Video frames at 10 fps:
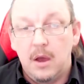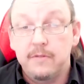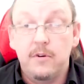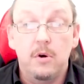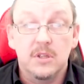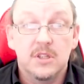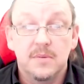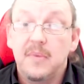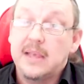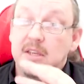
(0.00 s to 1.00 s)
Of course,
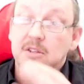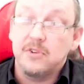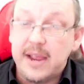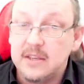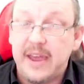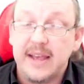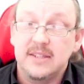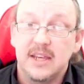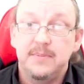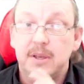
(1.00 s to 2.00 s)
it's interactive
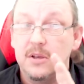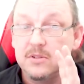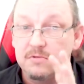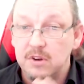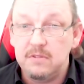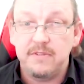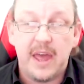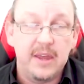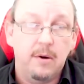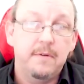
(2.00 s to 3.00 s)
access because the real
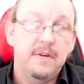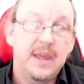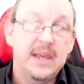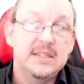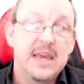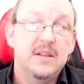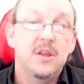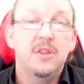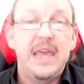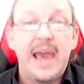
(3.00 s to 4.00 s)
value offer is
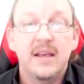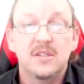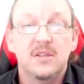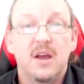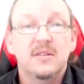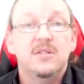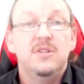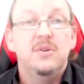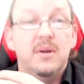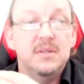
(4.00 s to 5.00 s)
in the exercises
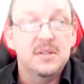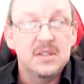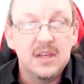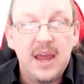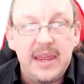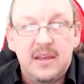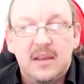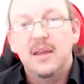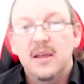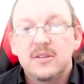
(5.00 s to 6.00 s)
you undertake.
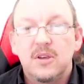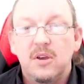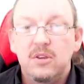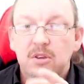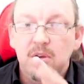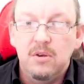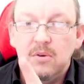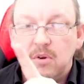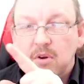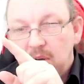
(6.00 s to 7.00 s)
So
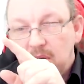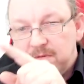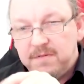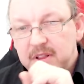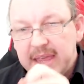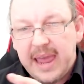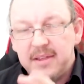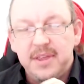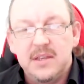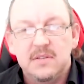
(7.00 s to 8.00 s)
you filling
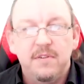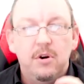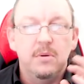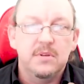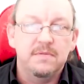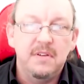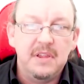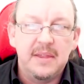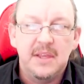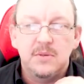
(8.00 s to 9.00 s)
out these forms and
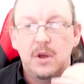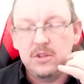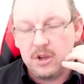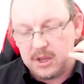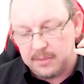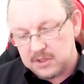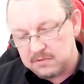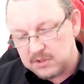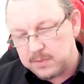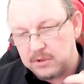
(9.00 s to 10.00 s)
filling out these Word documents
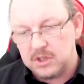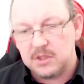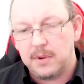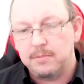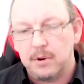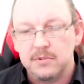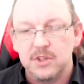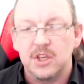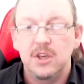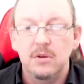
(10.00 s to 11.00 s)
and responding to my prompts
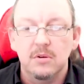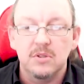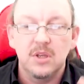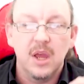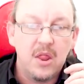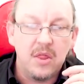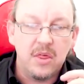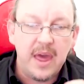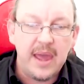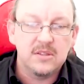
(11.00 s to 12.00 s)
and cues,
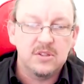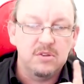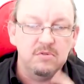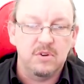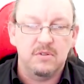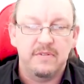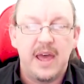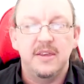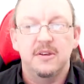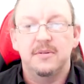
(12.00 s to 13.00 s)
that's the real
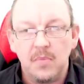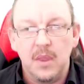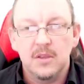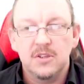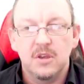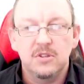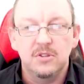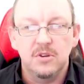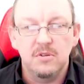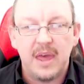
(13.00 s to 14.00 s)
value. So to
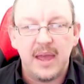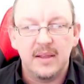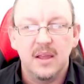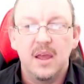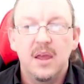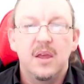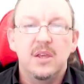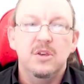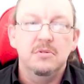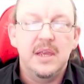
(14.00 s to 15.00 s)
do that,
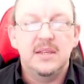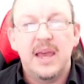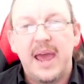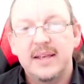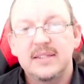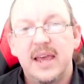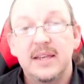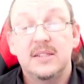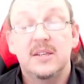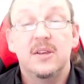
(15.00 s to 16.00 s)
you need to
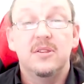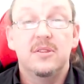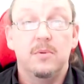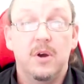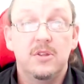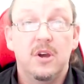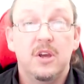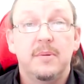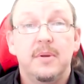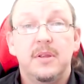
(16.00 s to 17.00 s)
access the Word
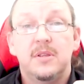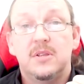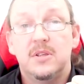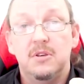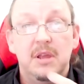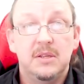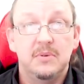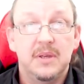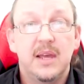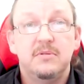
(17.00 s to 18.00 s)
document, you need to
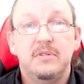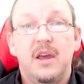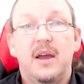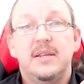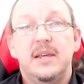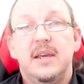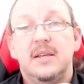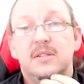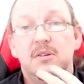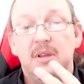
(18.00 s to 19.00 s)
engage with the
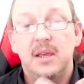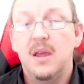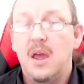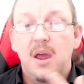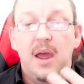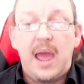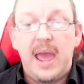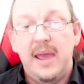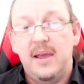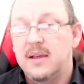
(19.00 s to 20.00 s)
ideas, you need,
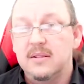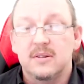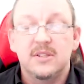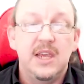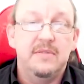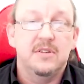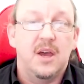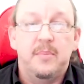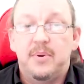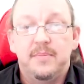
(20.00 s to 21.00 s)
hey, look, Siva's
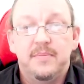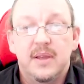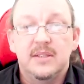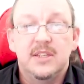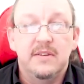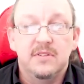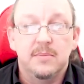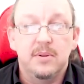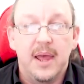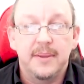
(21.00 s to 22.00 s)
up and see if it's
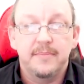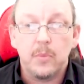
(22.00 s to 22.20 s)
in play.